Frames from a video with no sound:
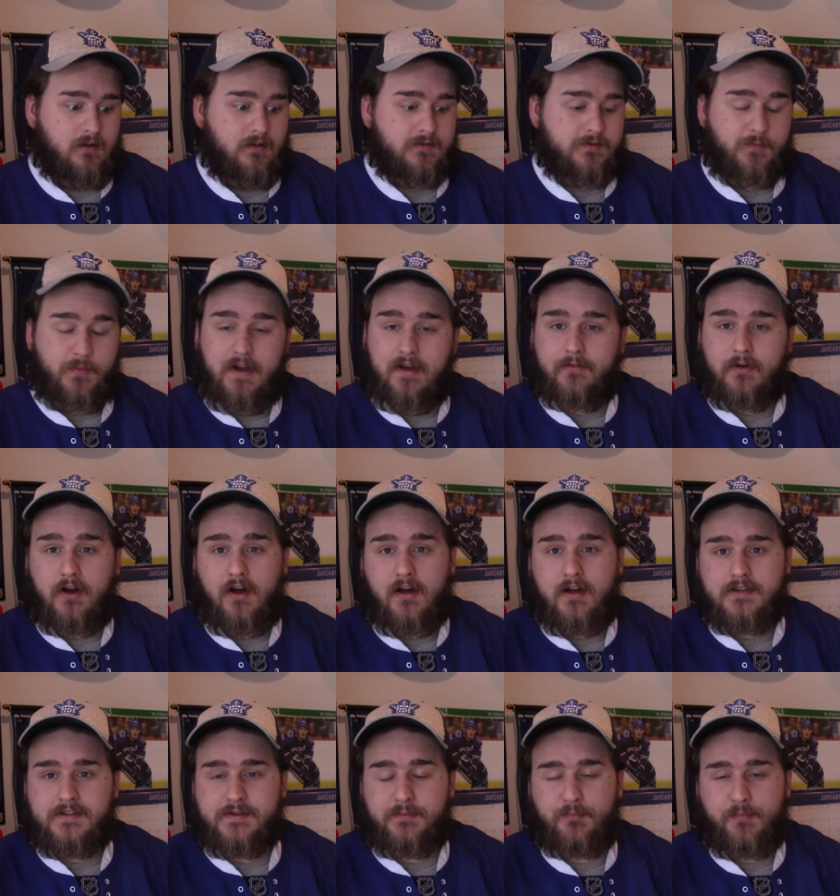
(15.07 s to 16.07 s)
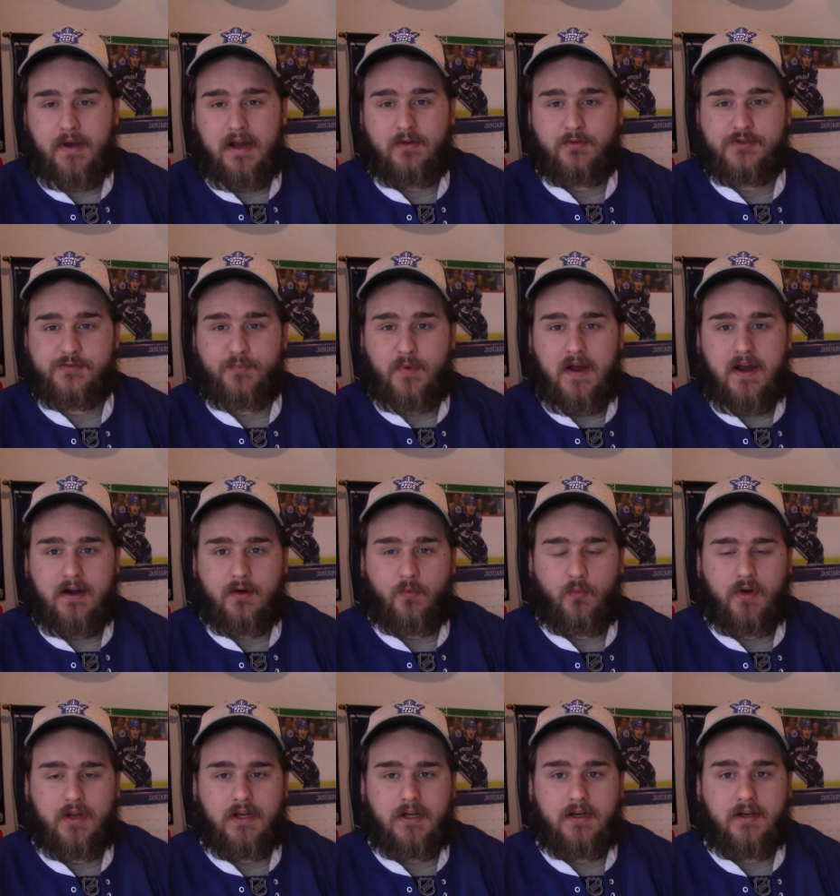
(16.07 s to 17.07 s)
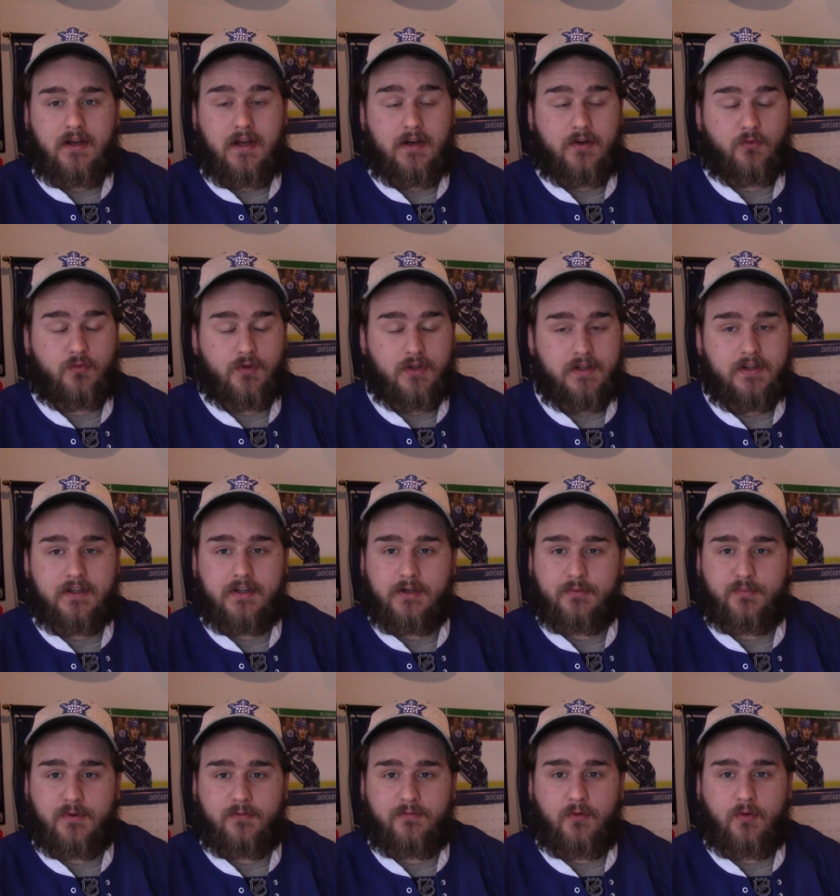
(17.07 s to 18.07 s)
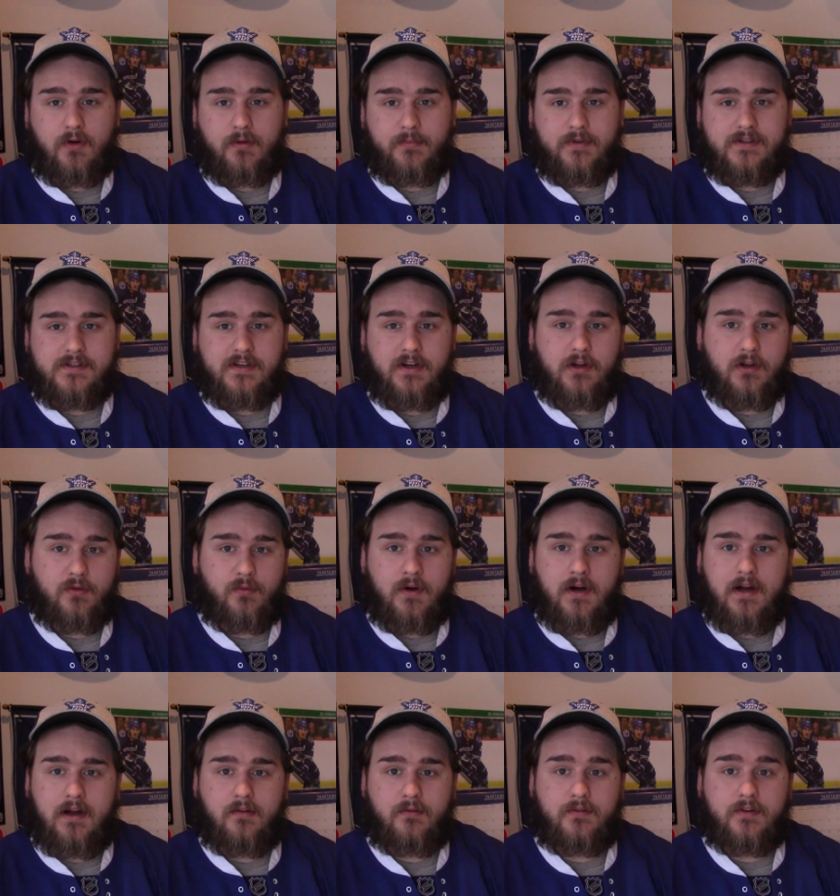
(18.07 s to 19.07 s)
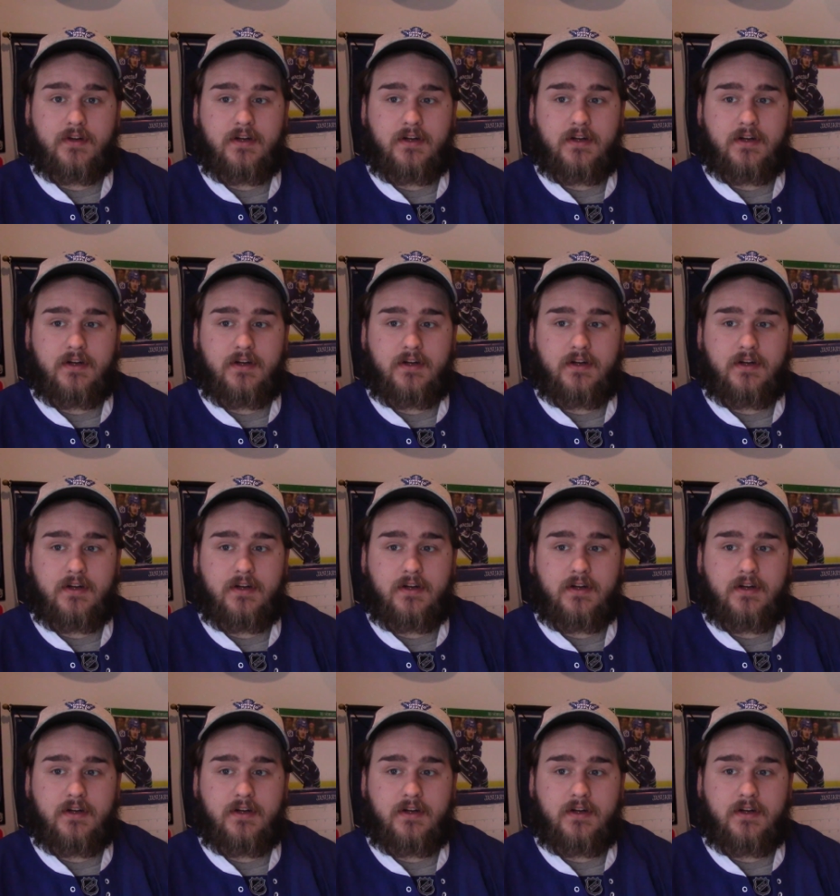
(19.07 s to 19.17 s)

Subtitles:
So we have an awesome bounce back win and a really good performance all around.